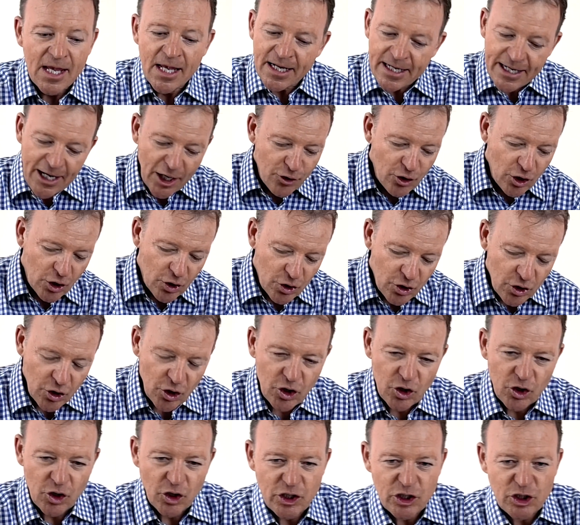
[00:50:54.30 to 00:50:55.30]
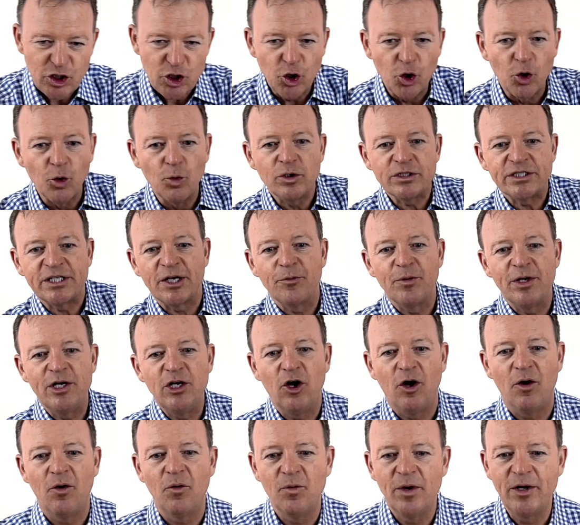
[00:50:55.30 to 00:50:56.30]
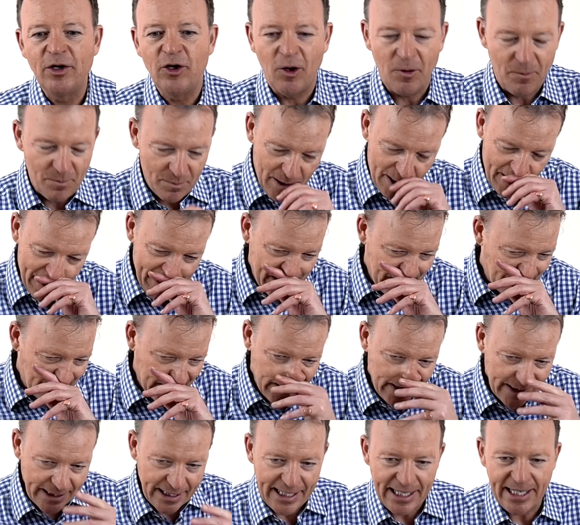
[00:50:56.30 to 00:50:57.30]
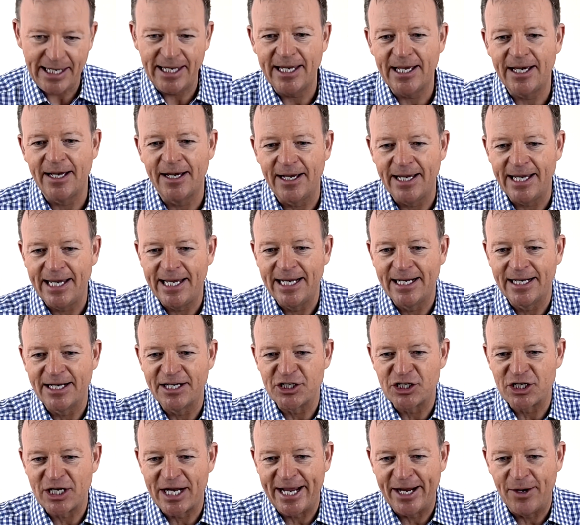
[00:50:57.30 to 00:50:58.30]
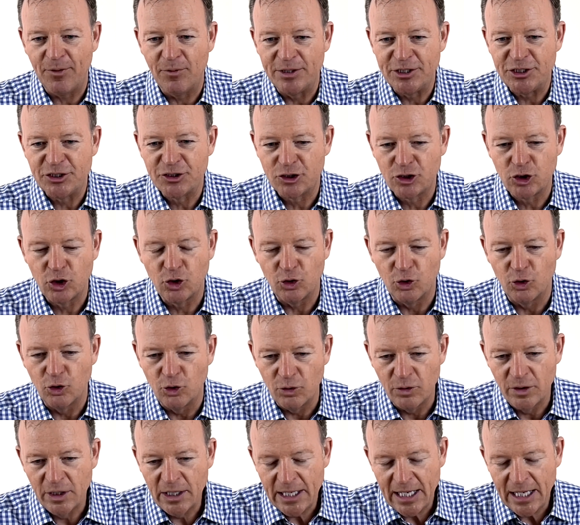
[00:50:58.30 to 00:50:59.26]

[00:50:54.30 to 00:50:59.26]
No, not at all. So we're not marking the English language at all.